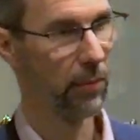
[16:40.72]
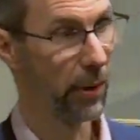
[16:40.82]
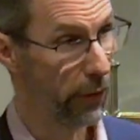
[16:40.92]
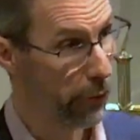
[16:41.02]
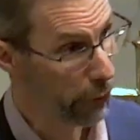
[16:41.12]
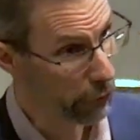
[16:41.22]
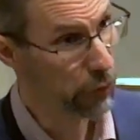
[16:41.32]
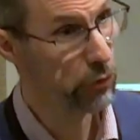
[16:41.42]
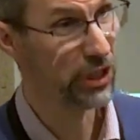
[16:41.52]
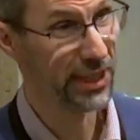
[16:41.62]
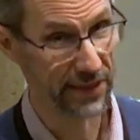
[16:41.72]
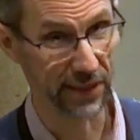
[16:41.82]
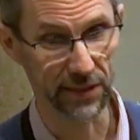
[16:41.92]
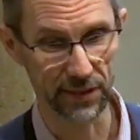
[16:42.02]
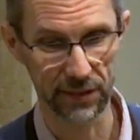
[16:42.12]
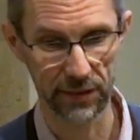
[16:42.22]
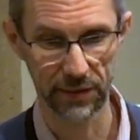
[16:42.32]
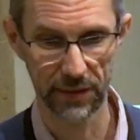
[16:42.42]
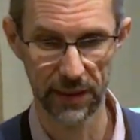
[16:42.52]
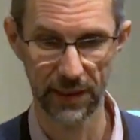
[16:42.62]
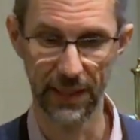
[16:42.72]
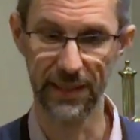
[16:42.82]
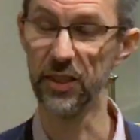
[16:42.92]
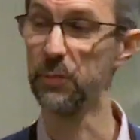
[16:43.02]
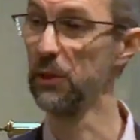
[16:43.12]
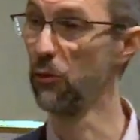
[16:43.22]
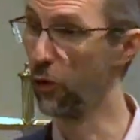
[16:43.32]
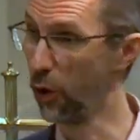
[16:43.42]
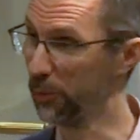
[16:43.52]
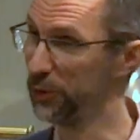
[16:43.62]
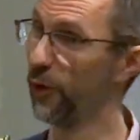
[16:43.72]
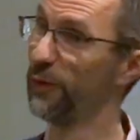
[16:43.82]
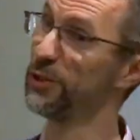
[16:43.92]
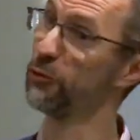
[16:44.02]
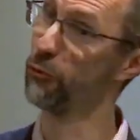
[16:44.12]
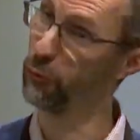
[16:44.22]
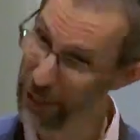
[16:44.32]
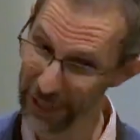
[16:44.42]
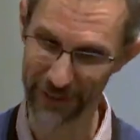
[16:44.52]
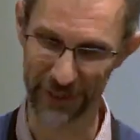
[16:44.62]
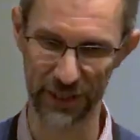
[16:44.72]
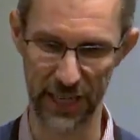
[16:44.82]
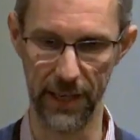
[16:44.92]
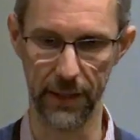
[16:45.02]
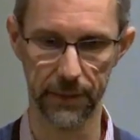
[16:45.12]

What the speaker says: But through Jesus, it has been robbed of its real sting.